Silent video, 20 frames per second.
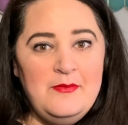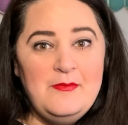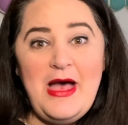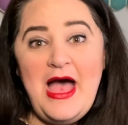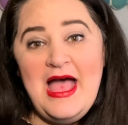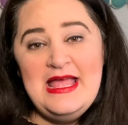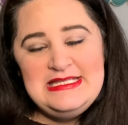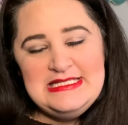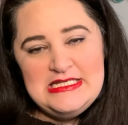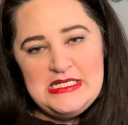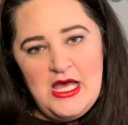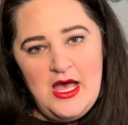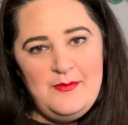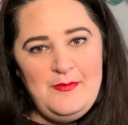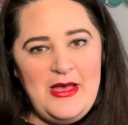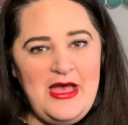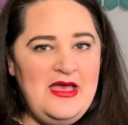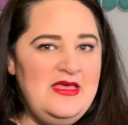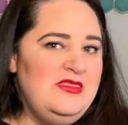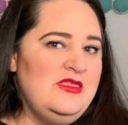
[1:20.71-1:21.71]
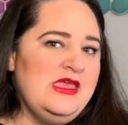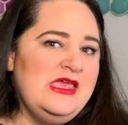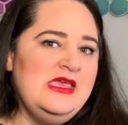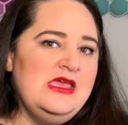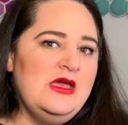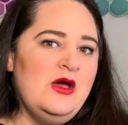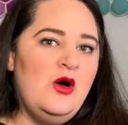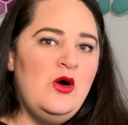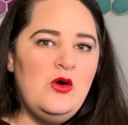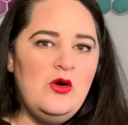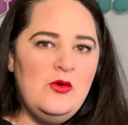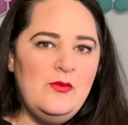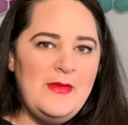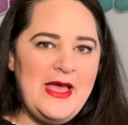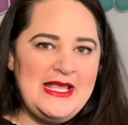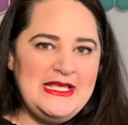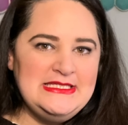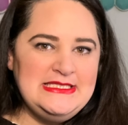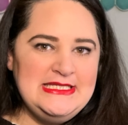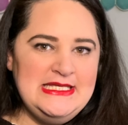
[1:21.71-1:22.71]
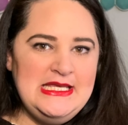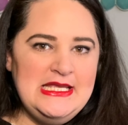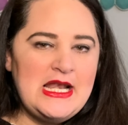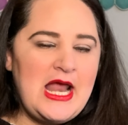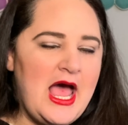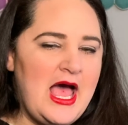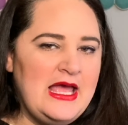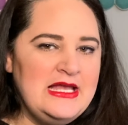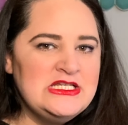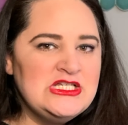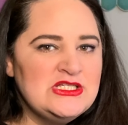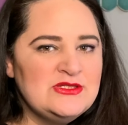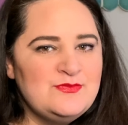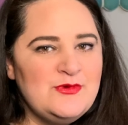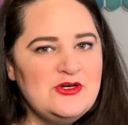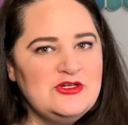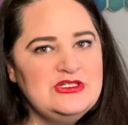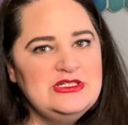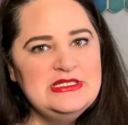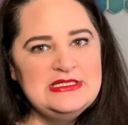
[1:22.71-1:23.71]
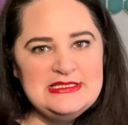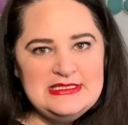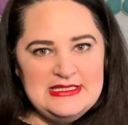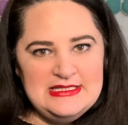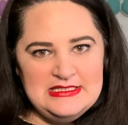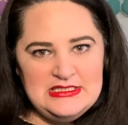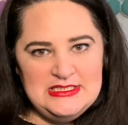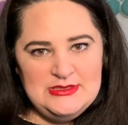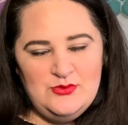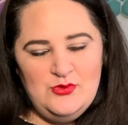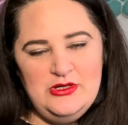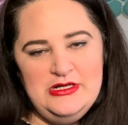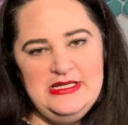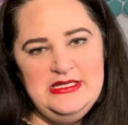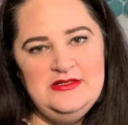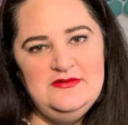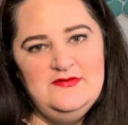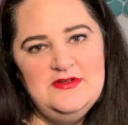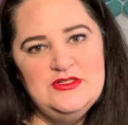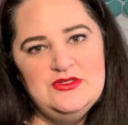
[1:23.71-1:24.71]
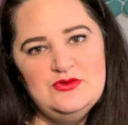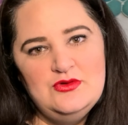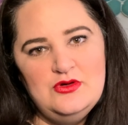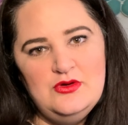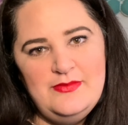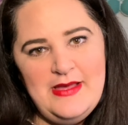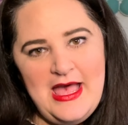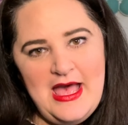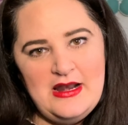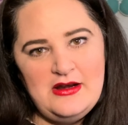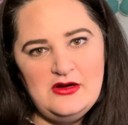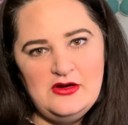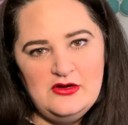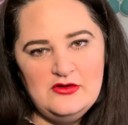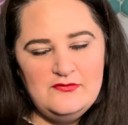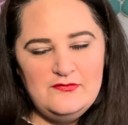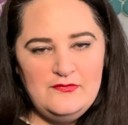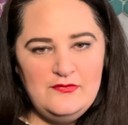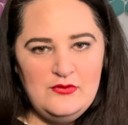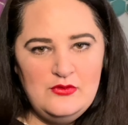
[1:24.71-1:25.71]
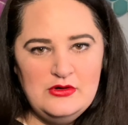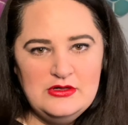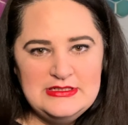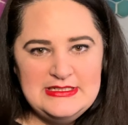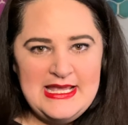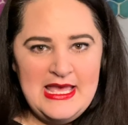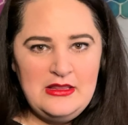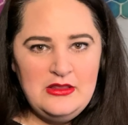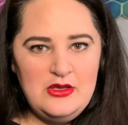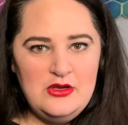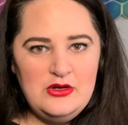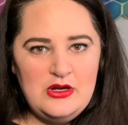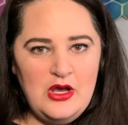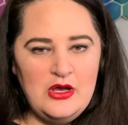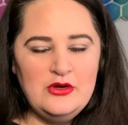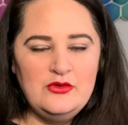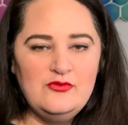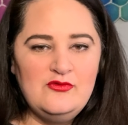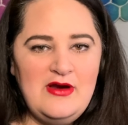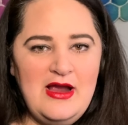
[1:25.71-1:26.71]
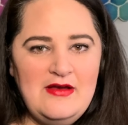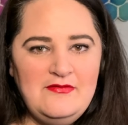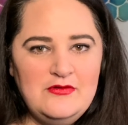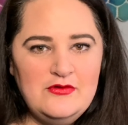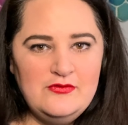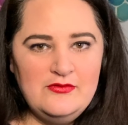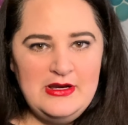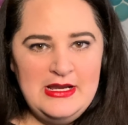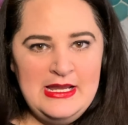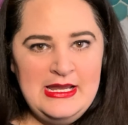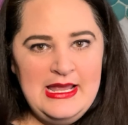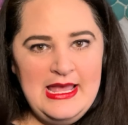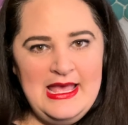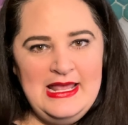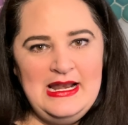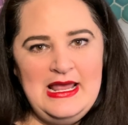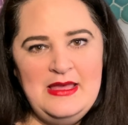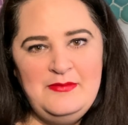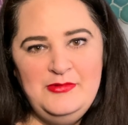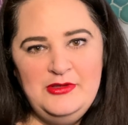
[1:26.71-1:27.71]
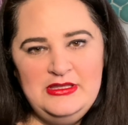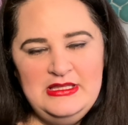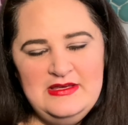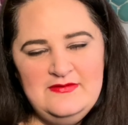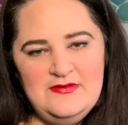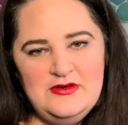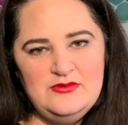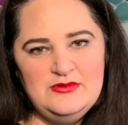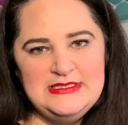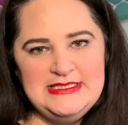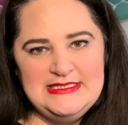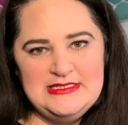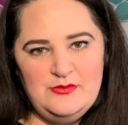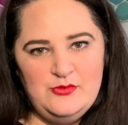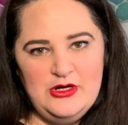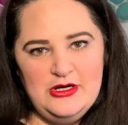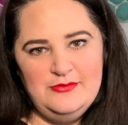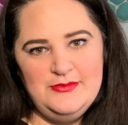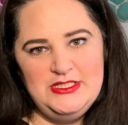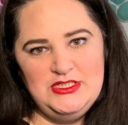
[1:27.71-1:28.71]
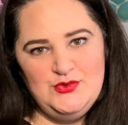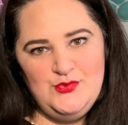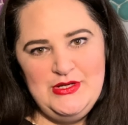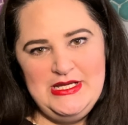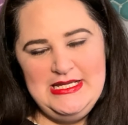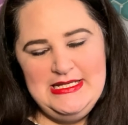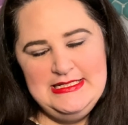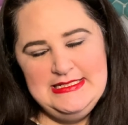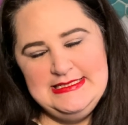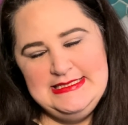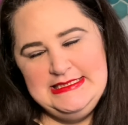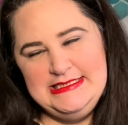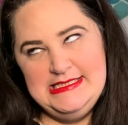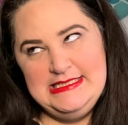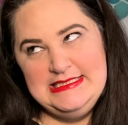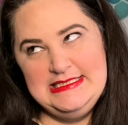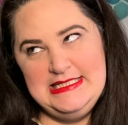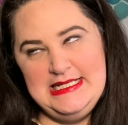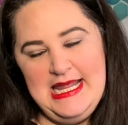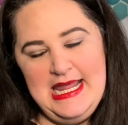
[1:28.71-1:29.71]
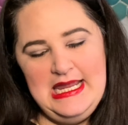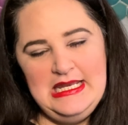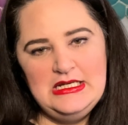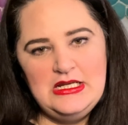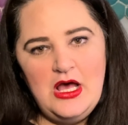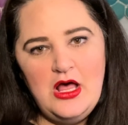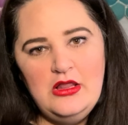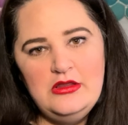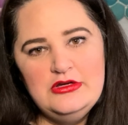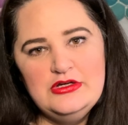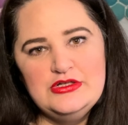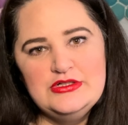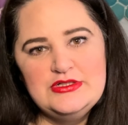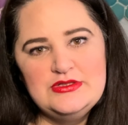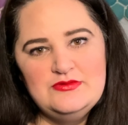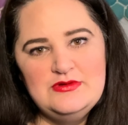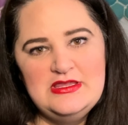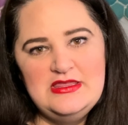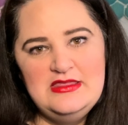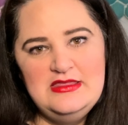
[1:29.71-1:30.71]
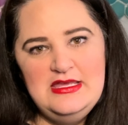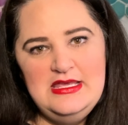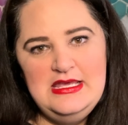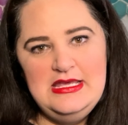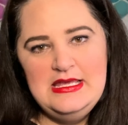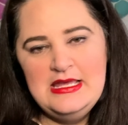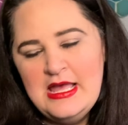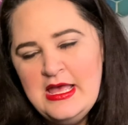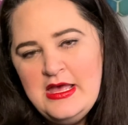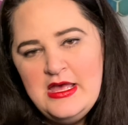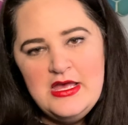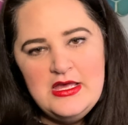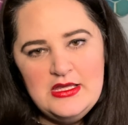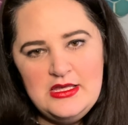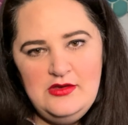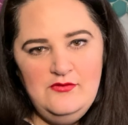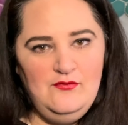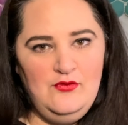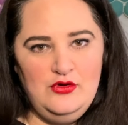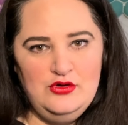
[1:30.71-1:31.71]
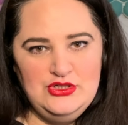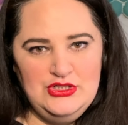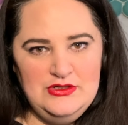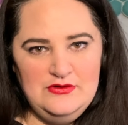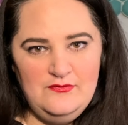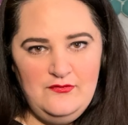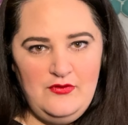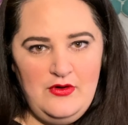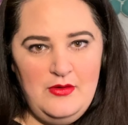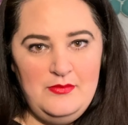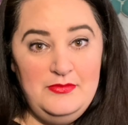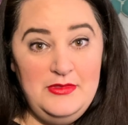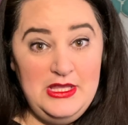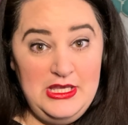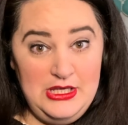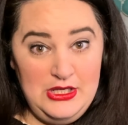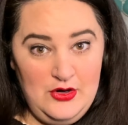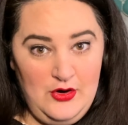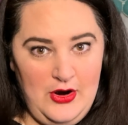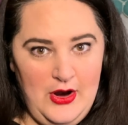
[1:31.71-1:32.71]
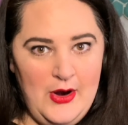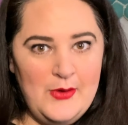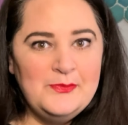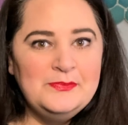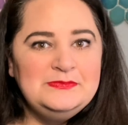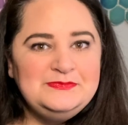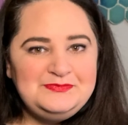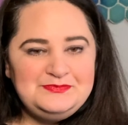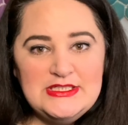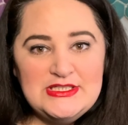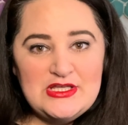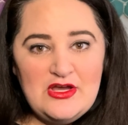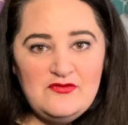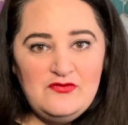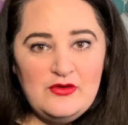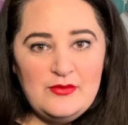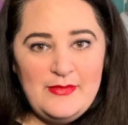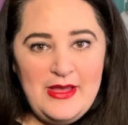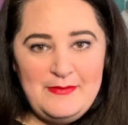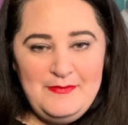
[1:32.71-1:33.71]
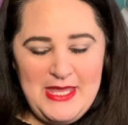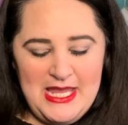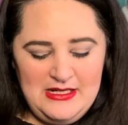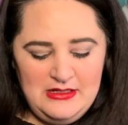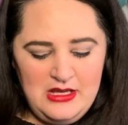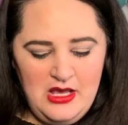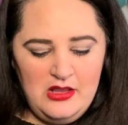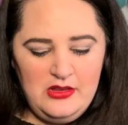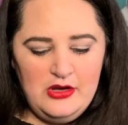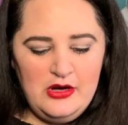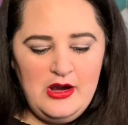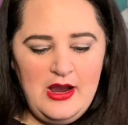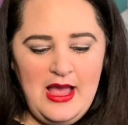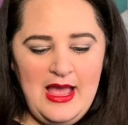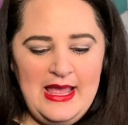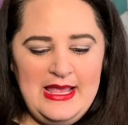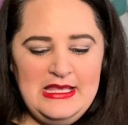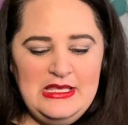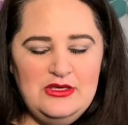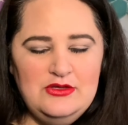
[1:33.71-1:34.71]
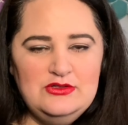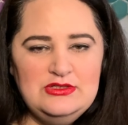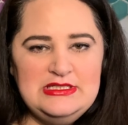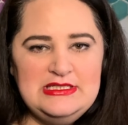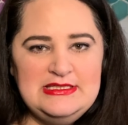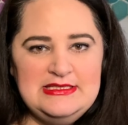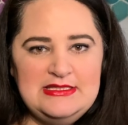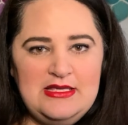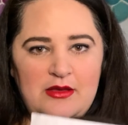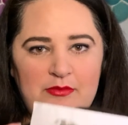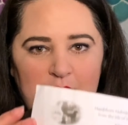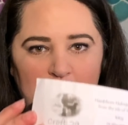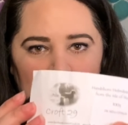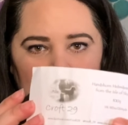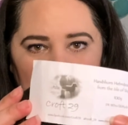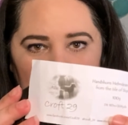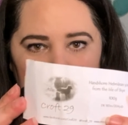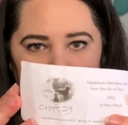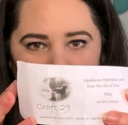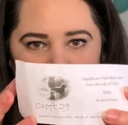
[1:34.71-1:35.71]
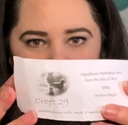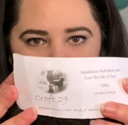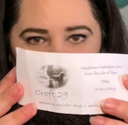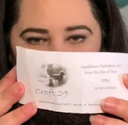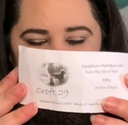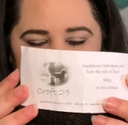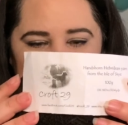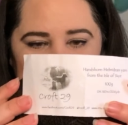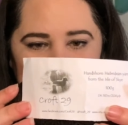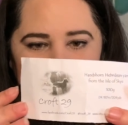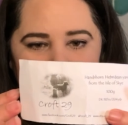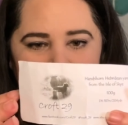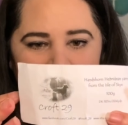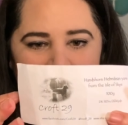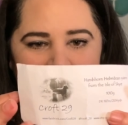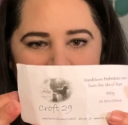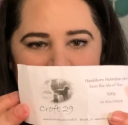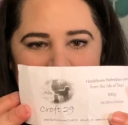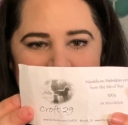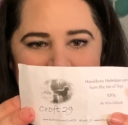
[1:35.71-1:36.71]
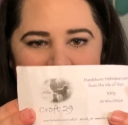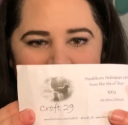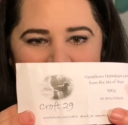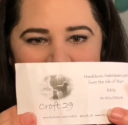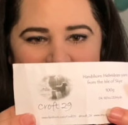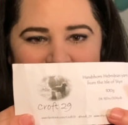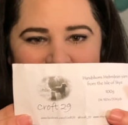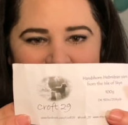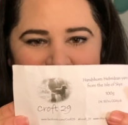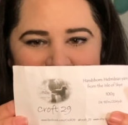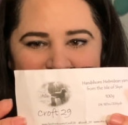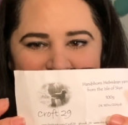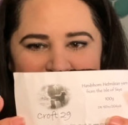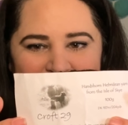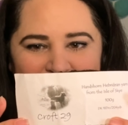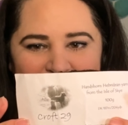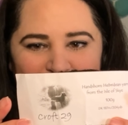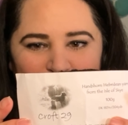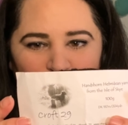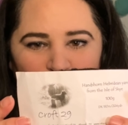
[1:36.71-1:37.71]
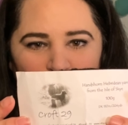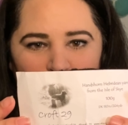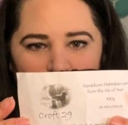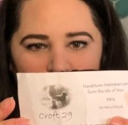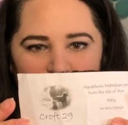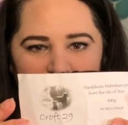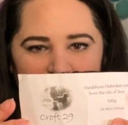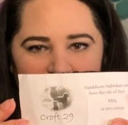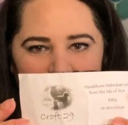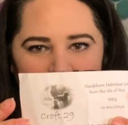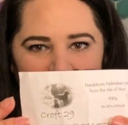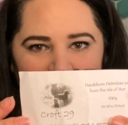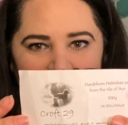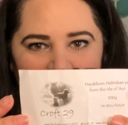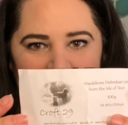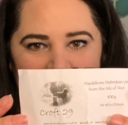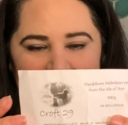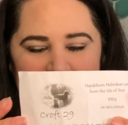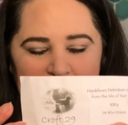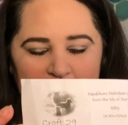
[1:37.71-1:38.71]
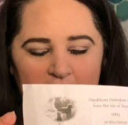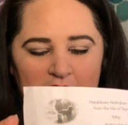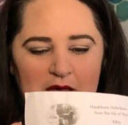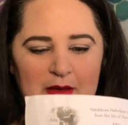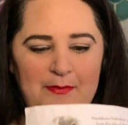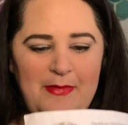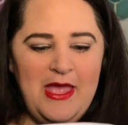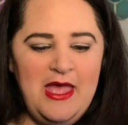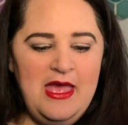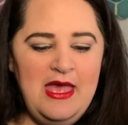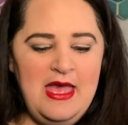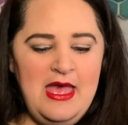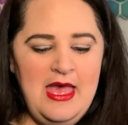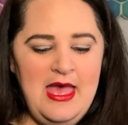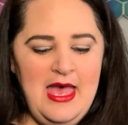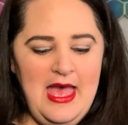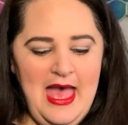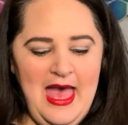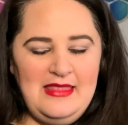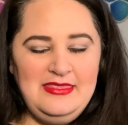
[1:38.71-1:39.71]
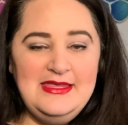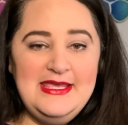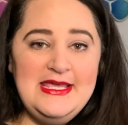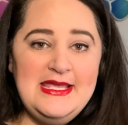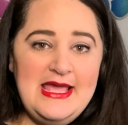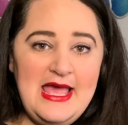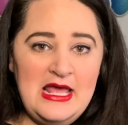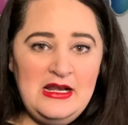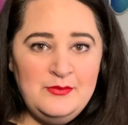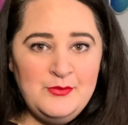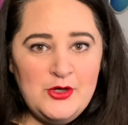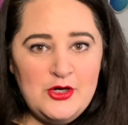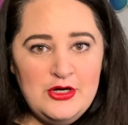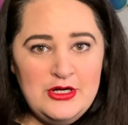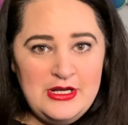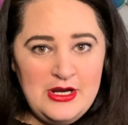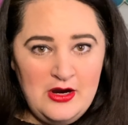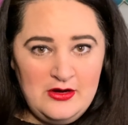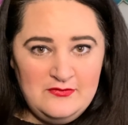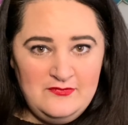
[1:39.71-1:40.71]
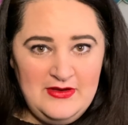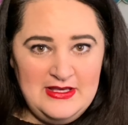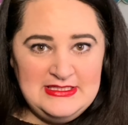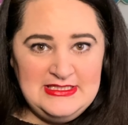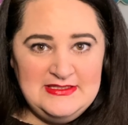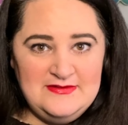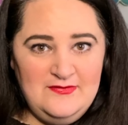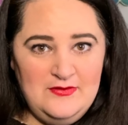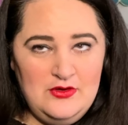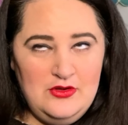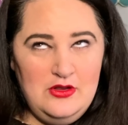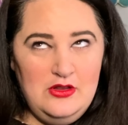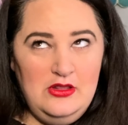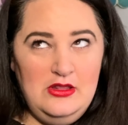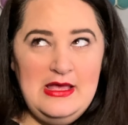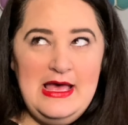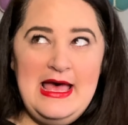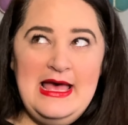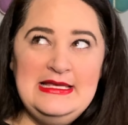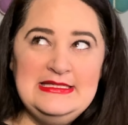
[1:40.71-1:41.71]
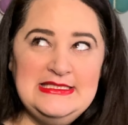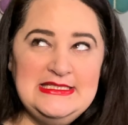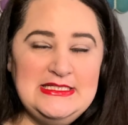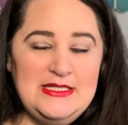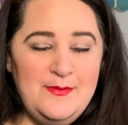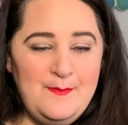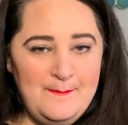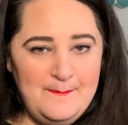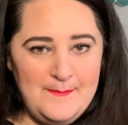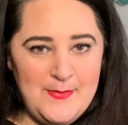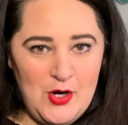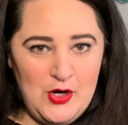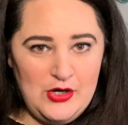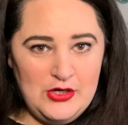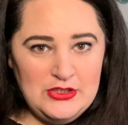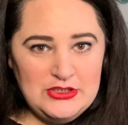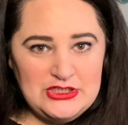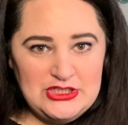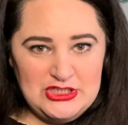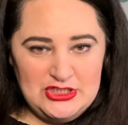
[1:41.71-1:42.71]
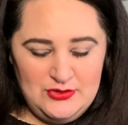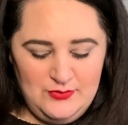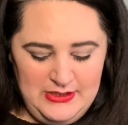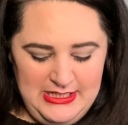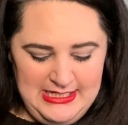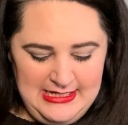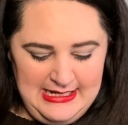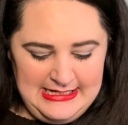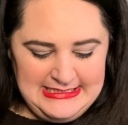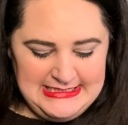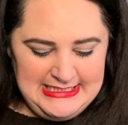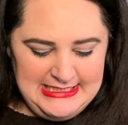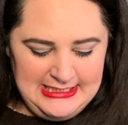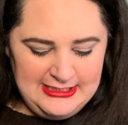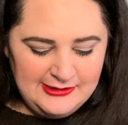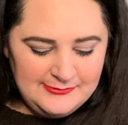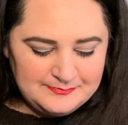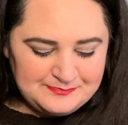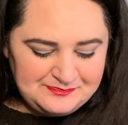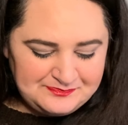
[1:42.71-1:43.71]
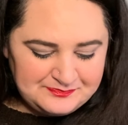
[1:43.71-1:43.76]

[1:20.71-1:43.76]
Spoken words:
I did not buy the whole magazine. I just purchased this one individual pattern for download on Ravelry, and I believe it was somewhere between $6 and $8 with the conversion from the euro. So for my main color, I used some Croft 29, and this is some wool that I picked up at the Edinburgh Yarn Festival last March 2019.